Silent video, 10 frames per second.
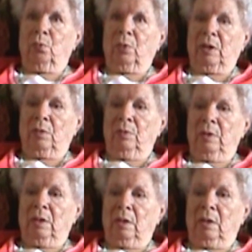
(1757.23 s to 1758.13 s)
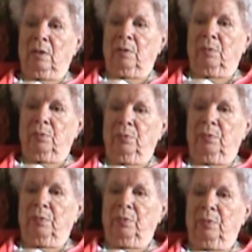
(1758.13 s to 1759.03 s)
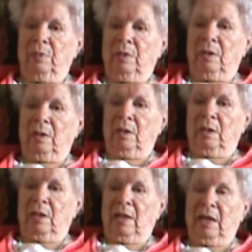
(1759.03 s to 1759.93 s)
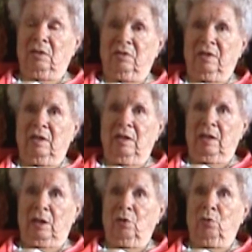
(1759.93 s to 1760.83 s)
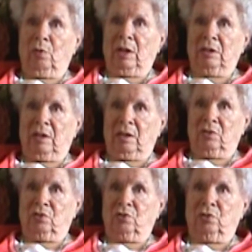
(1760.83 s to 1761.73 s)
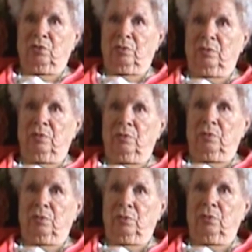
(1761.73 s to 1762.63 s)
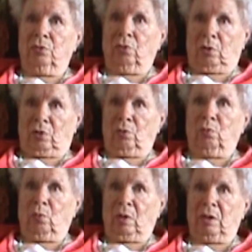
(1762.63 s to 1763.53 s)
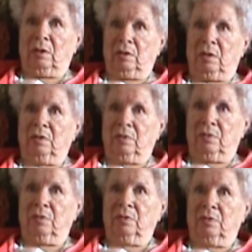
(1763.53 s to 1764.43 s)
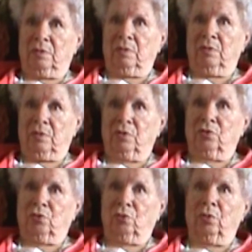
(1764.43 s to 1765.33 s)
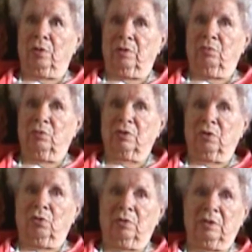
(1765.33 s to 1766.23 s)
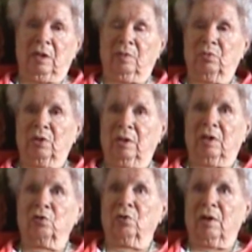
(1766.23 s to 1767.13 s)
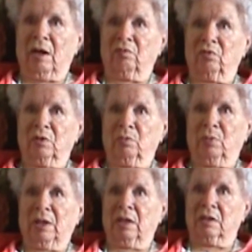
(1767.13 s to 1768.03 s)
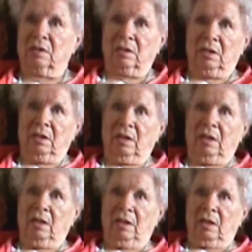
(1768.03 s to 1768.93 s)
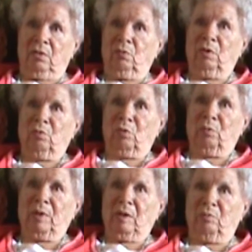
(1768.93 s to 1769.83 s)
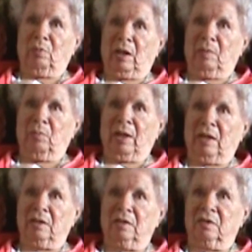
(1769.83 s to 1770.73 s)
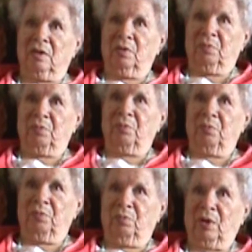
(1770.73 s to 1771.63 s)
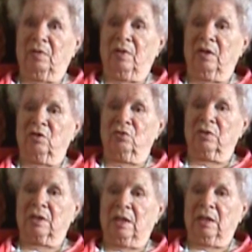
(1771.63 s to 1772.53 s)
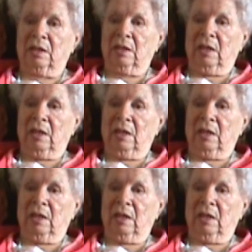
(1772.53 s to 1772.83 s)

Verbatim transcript: Well, um, Elsie Lee, granddad's daughter, wanted the store, and it was a good time to let her have it because we were being bypassed by the interstate.